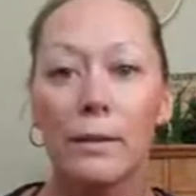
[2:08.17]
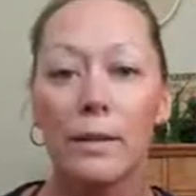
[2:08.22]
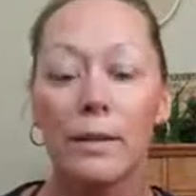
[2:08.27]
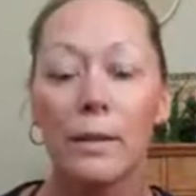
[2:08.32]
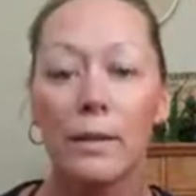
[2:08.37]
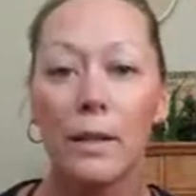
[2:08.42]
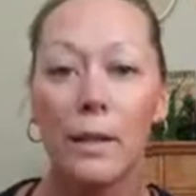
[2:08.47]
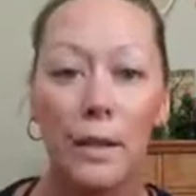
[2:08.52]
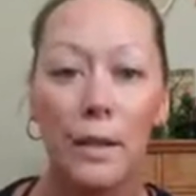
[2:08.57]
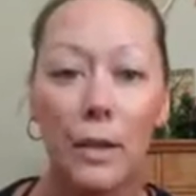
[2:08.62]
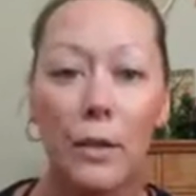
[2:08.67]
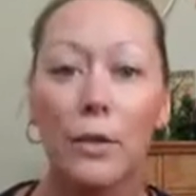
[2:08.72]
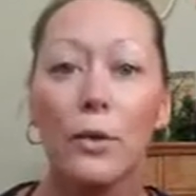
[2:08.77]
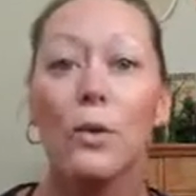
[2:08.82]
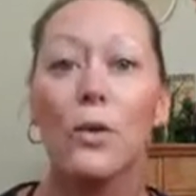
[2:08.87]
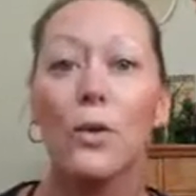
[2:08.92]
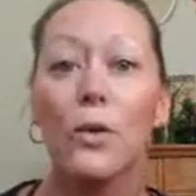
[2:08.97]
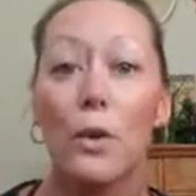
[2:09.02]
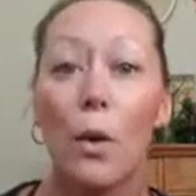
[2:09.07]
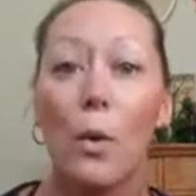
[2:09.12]
the year
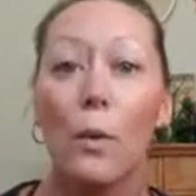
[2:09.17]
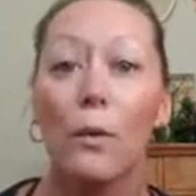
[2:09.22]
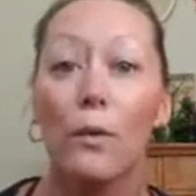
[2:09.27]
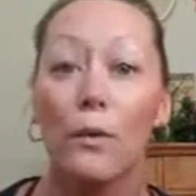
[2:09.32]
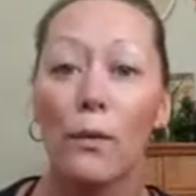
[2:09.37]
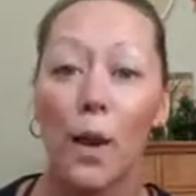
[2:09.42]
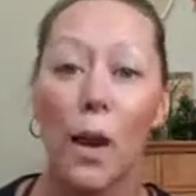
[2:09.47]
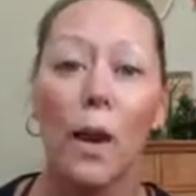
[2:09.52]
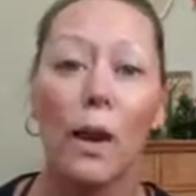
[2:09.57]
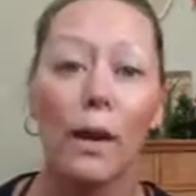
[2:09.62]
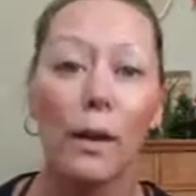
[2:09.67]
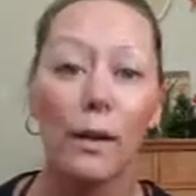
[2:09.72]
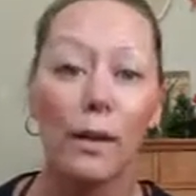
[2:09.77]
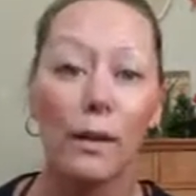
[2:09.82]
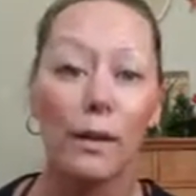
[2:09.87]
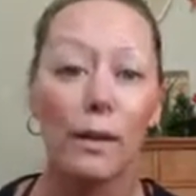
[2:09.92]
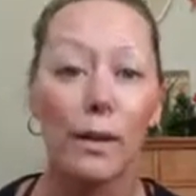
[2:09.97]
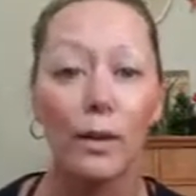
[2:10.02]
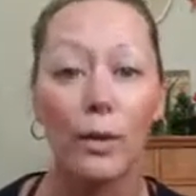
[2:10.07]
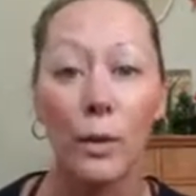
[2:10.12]
so
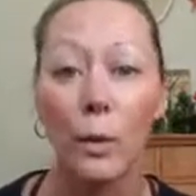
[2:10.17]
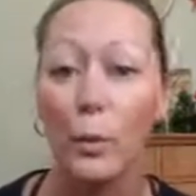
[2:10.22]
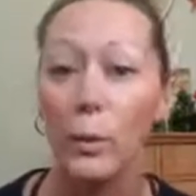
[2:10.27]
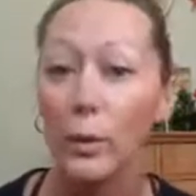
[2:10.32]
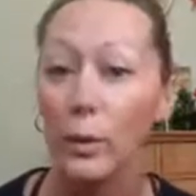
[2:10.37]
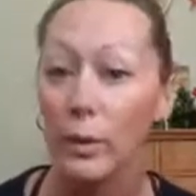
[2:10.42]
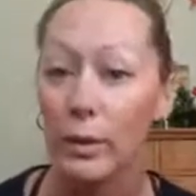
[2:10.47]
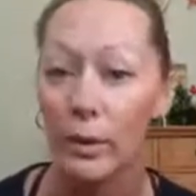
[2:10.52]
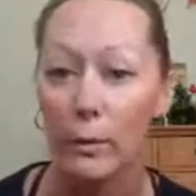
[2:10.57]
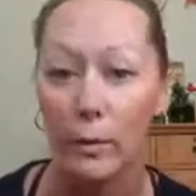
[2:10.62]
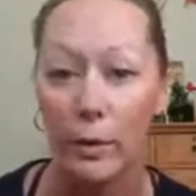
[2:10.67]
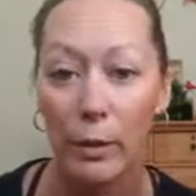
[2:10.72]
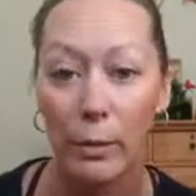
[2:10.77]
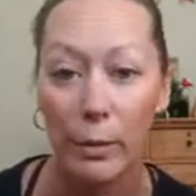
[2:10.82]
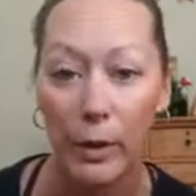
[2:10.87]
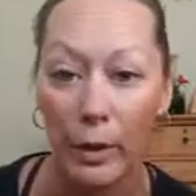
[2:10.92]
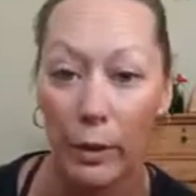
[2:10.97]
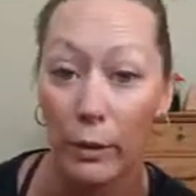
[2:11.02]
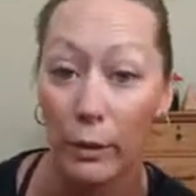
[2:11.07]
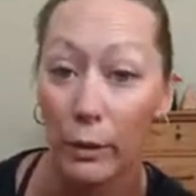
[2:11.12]
far, I know we're only
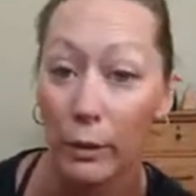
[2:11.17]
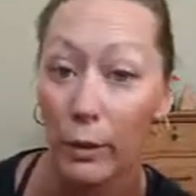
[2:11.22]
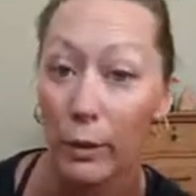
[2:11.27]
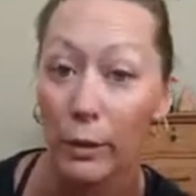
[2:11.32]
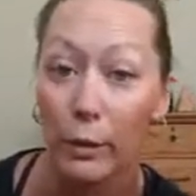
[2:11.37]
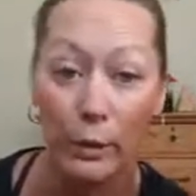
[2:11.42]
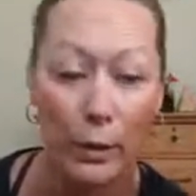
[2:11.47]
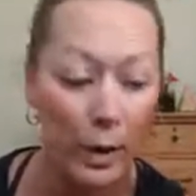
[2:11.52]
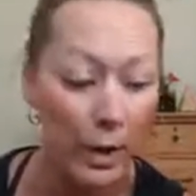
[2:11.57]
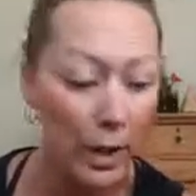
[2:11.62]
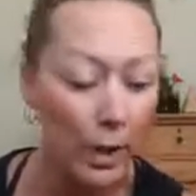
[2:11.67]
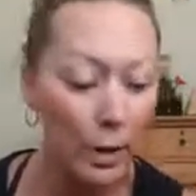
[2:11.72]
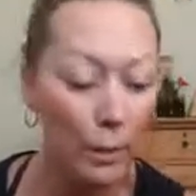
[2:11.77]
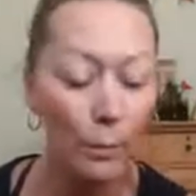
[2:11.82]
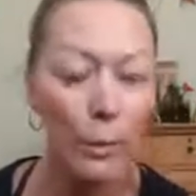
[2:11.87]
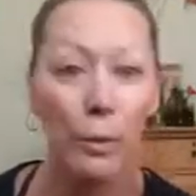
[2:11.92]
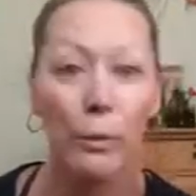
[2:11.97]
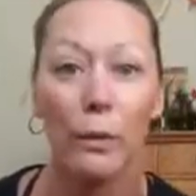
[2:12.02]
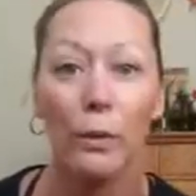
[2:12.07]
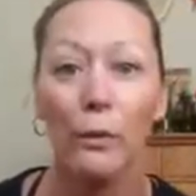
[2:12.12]
midway through,
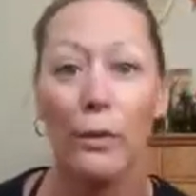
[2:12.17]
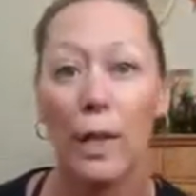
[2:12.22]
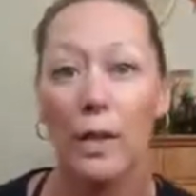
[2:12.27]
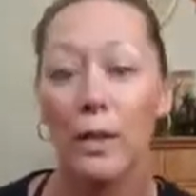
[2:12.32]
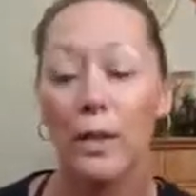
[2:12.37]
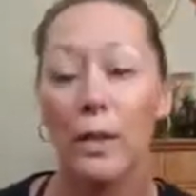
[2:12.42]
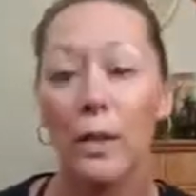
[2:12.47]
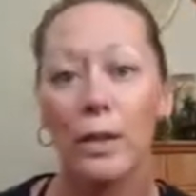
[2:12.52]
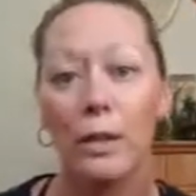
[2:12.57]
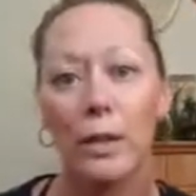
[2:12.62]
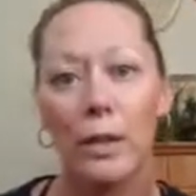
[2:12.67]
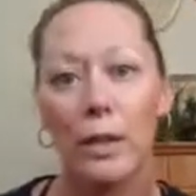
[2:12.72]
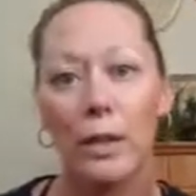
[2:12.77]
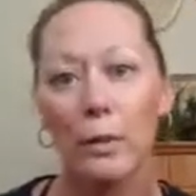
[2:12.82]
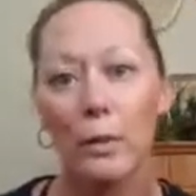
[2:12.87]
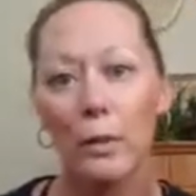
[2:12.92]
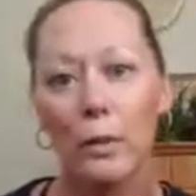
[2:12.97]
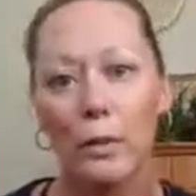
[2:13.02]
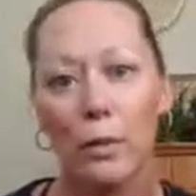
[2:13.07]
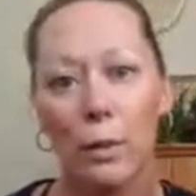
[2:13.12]
but reflecting on the
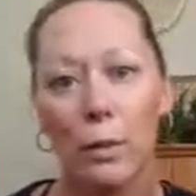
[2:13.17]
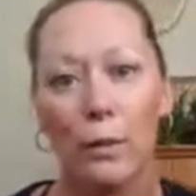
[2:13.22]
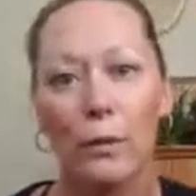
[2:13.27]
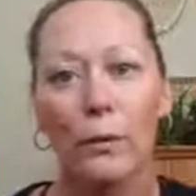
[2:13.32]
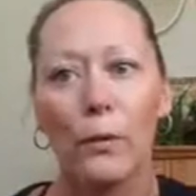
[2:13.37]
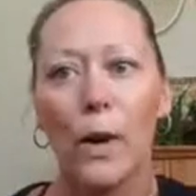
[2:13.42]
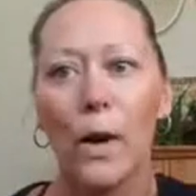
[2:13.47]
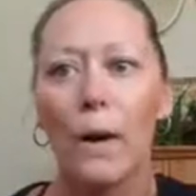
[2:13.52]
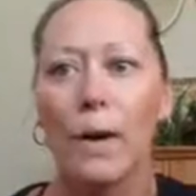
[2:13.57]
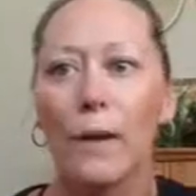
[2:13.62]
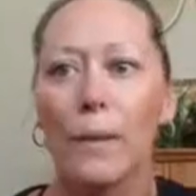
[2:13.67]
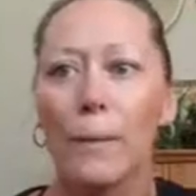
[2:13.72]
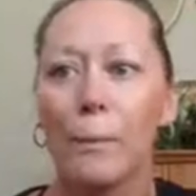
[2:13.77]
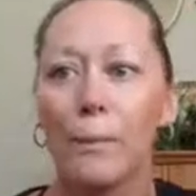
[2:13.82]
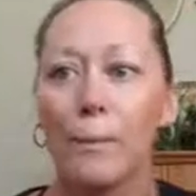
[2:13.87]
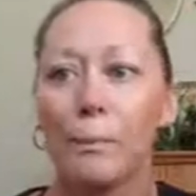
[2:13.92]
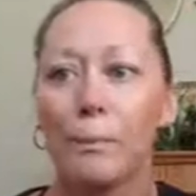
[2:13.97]
year so far,